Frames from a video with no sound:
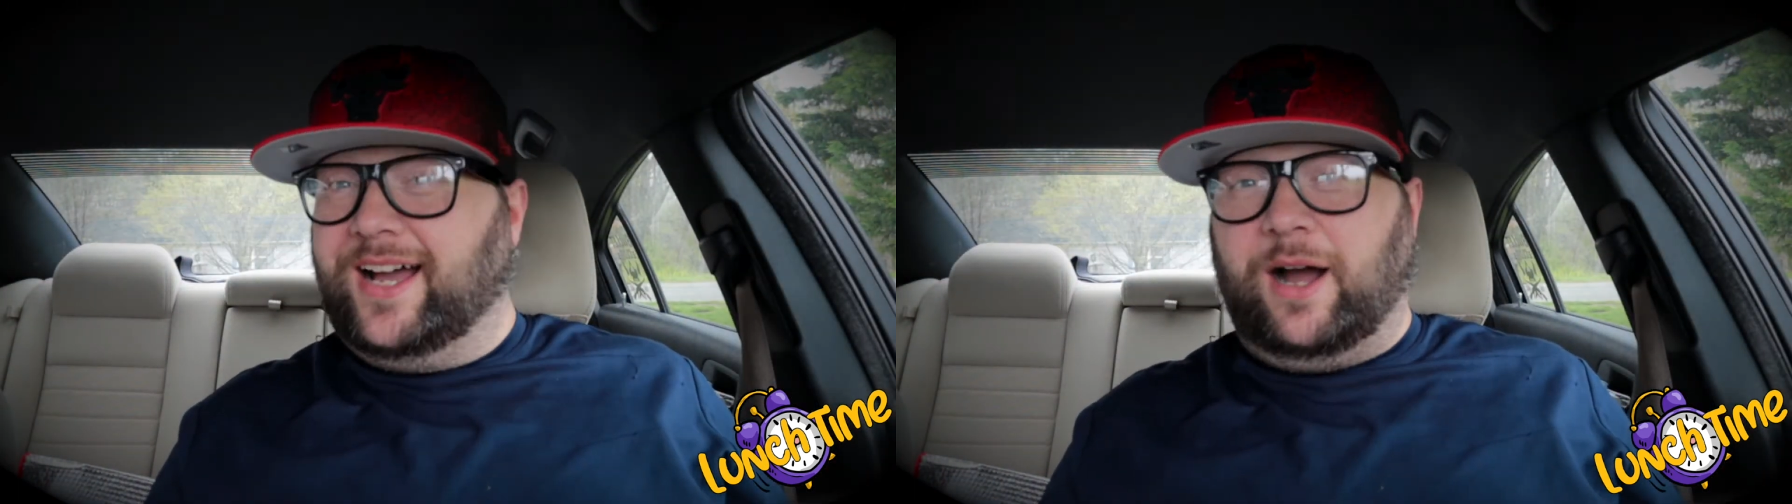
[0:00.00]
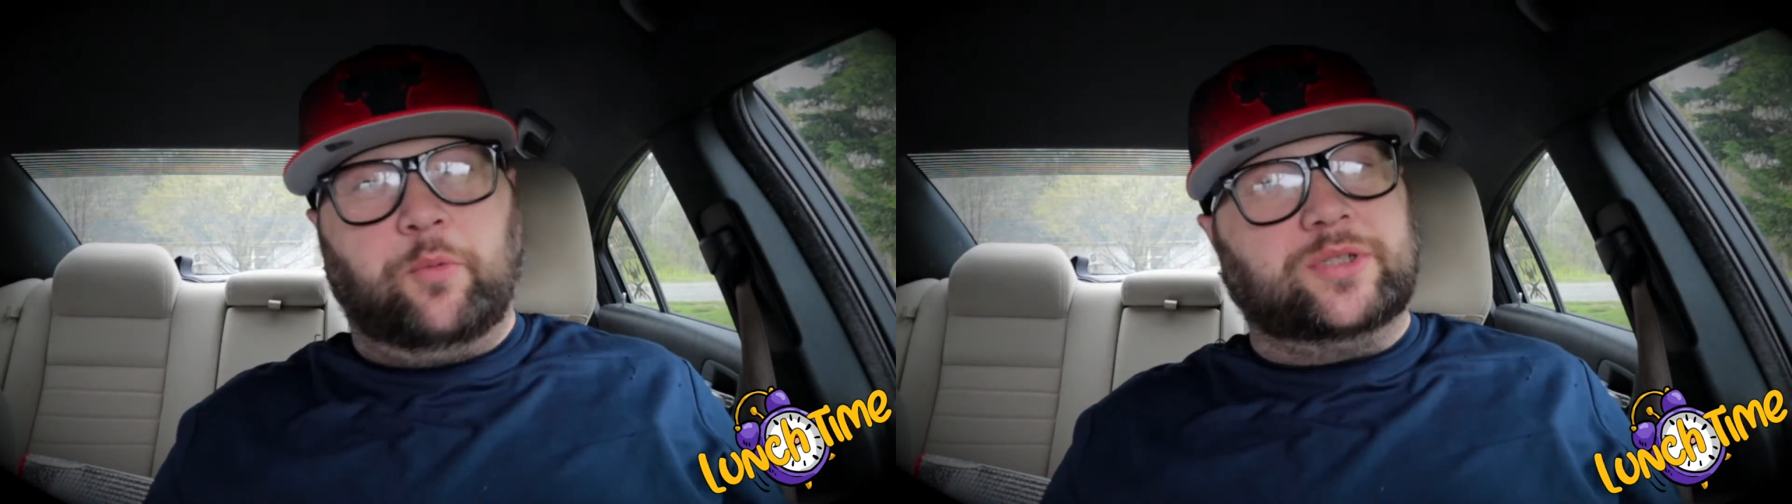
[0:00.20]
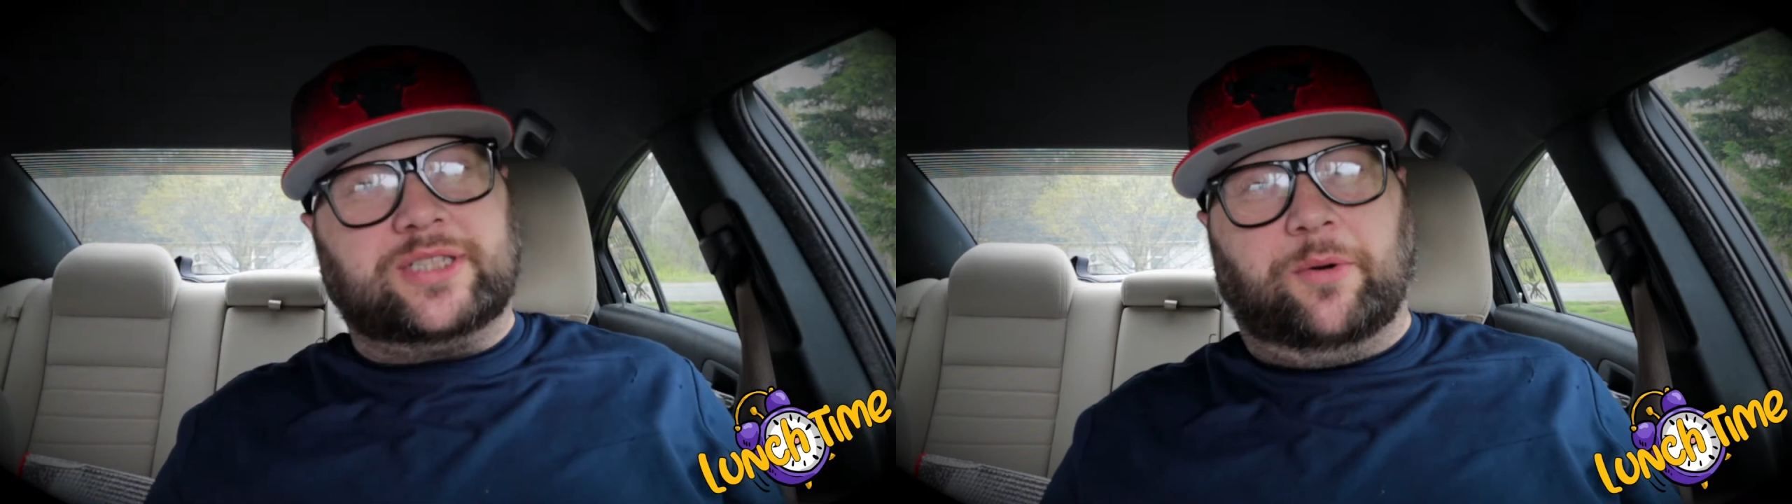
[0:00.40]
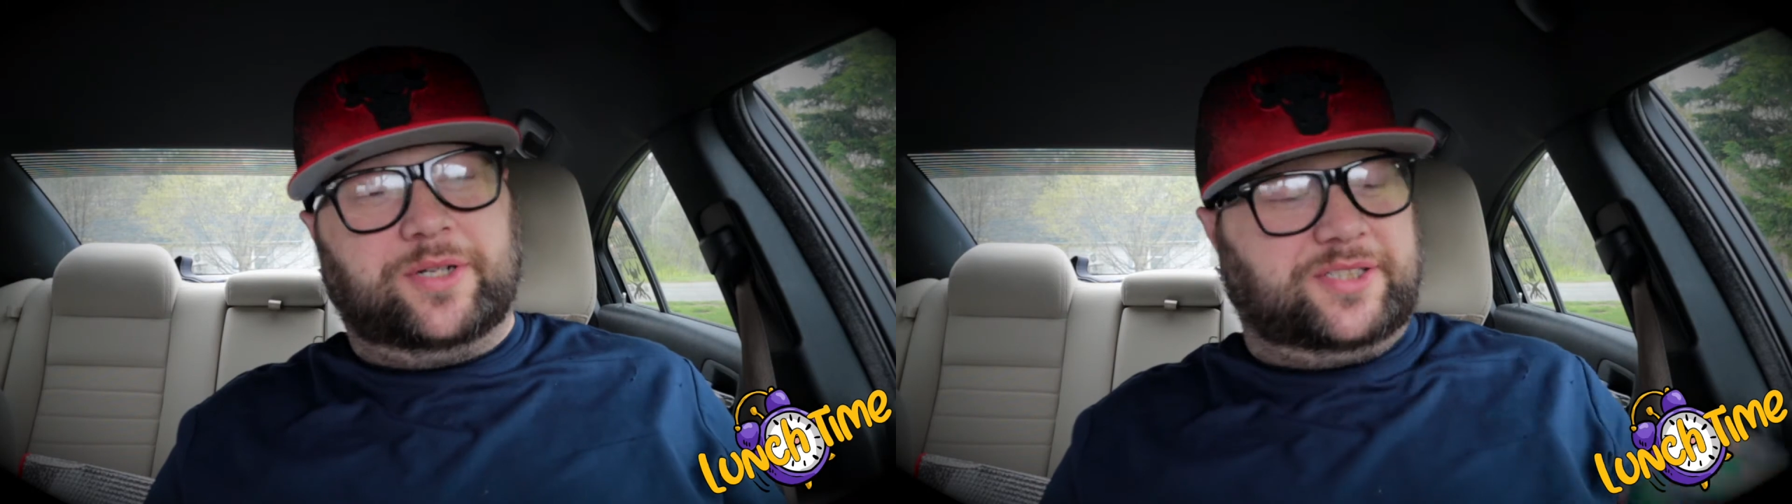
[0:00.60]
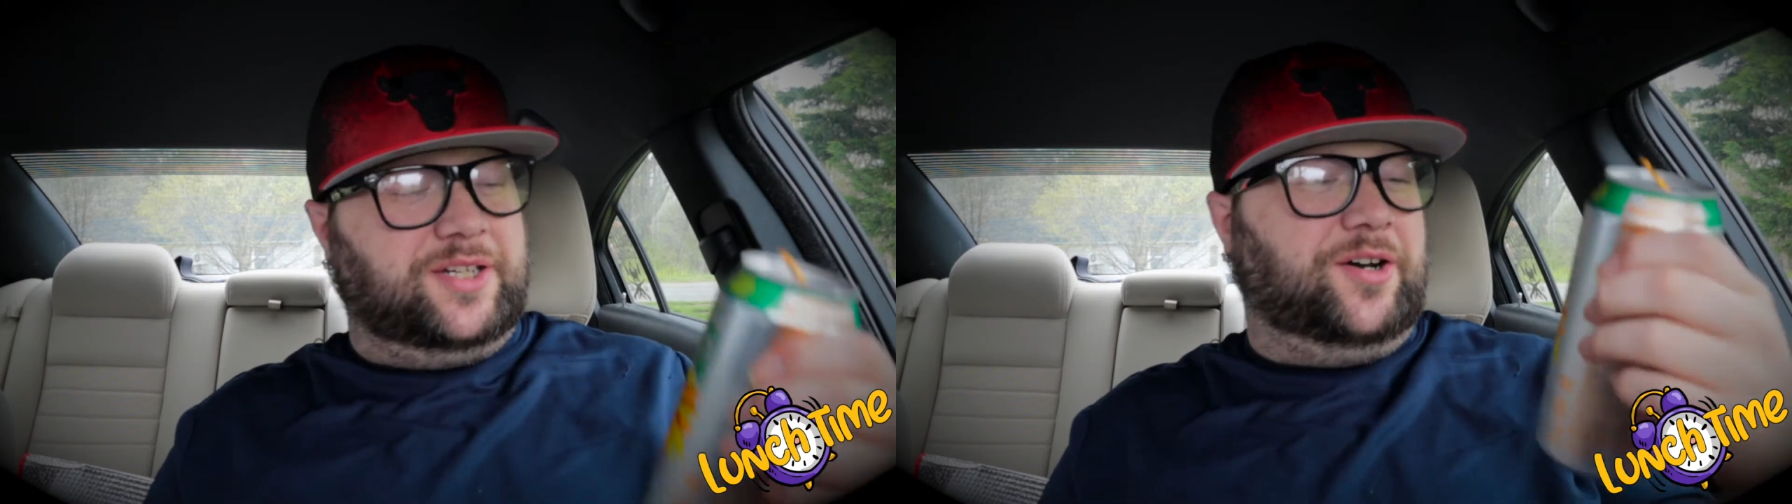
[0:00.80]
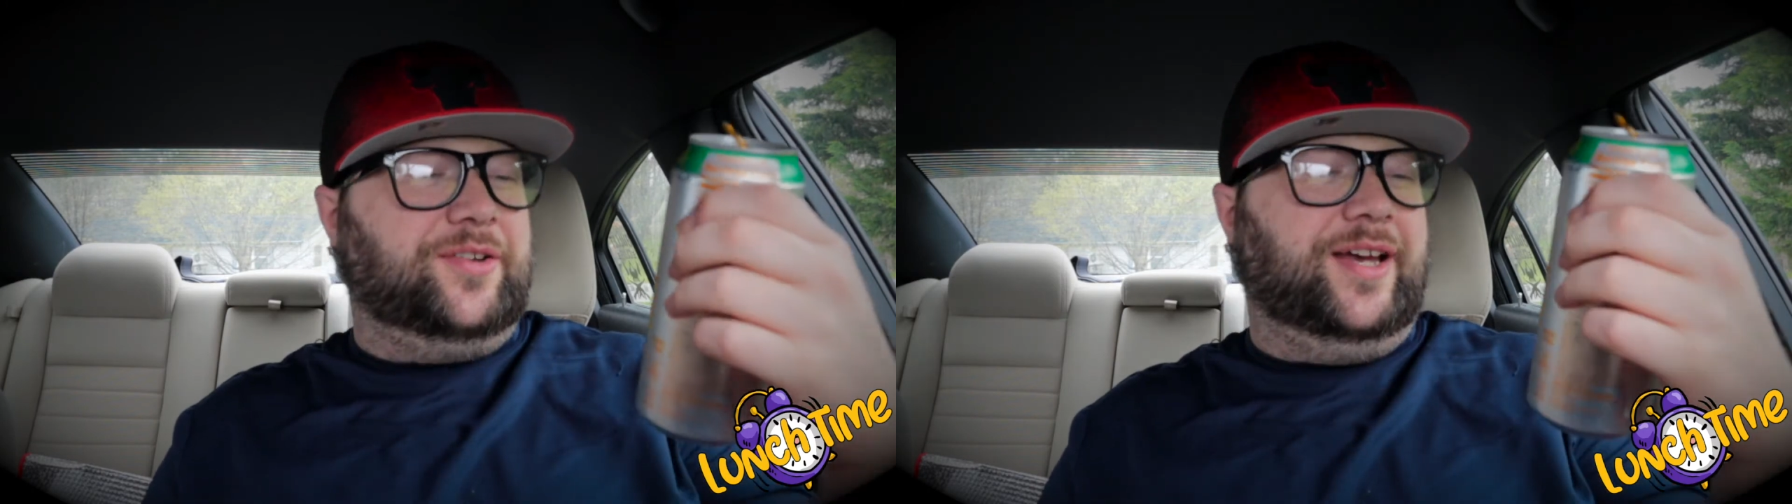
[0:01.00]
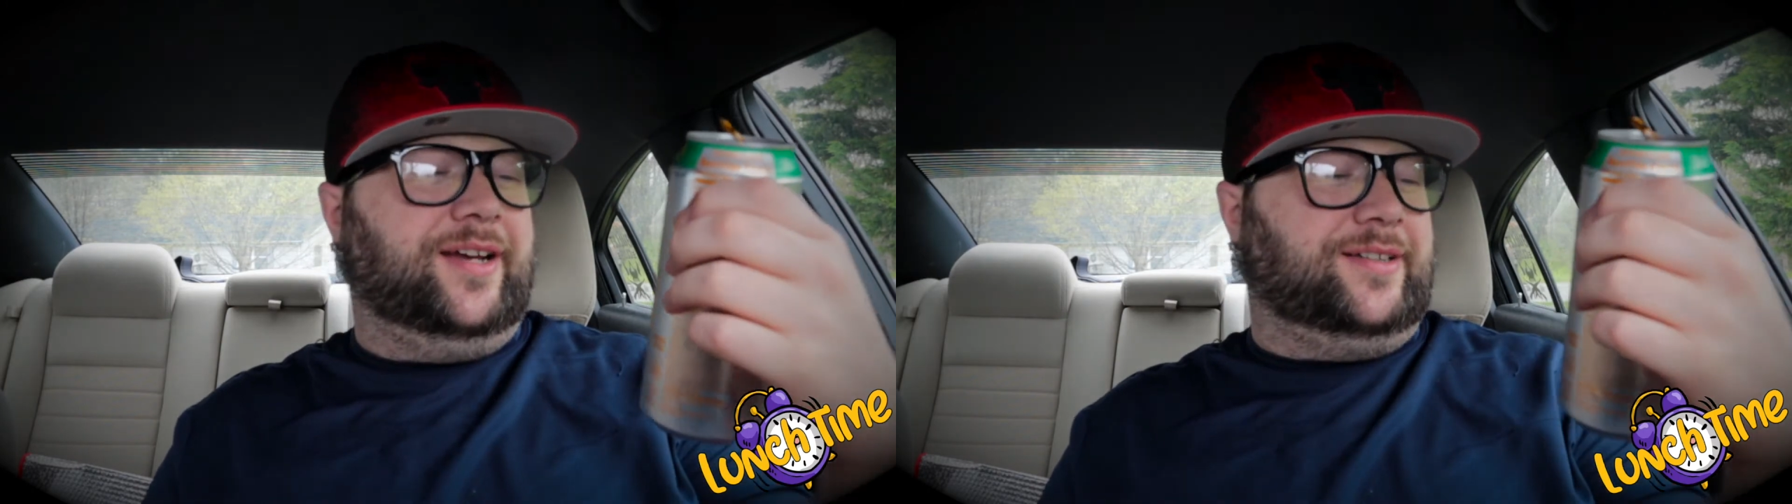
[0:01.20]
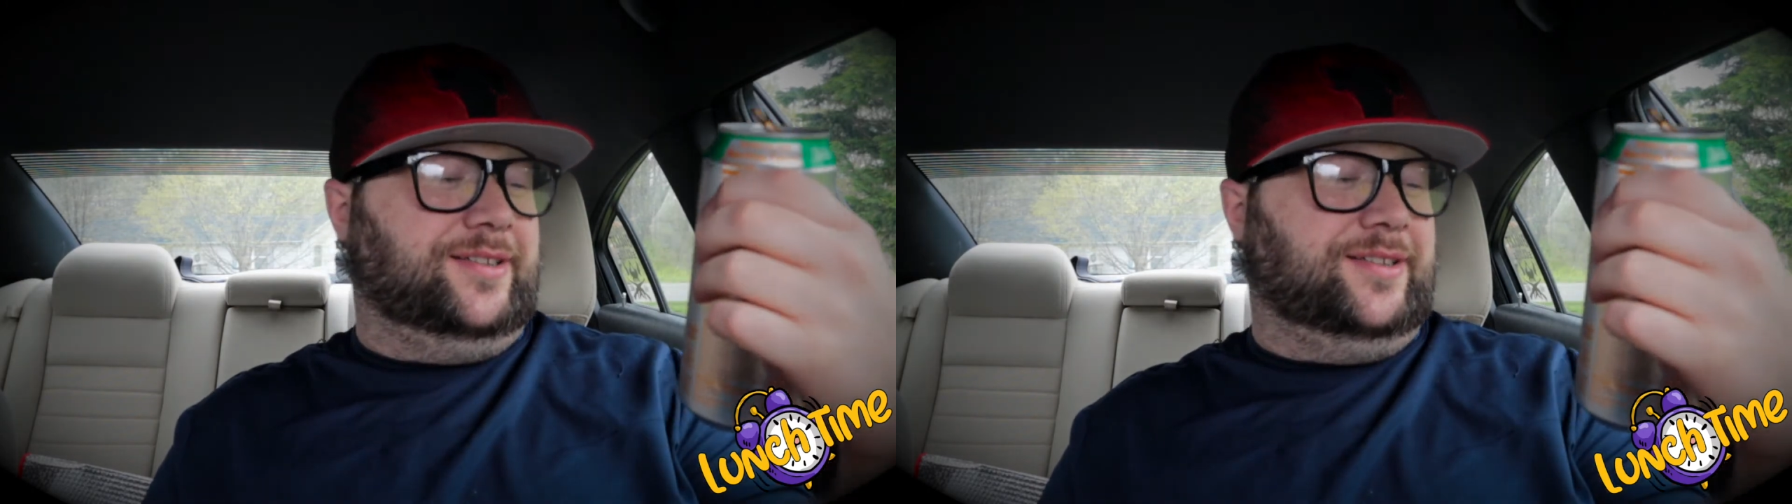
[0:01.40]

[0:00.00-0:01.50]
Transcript: I wish I would have saw that,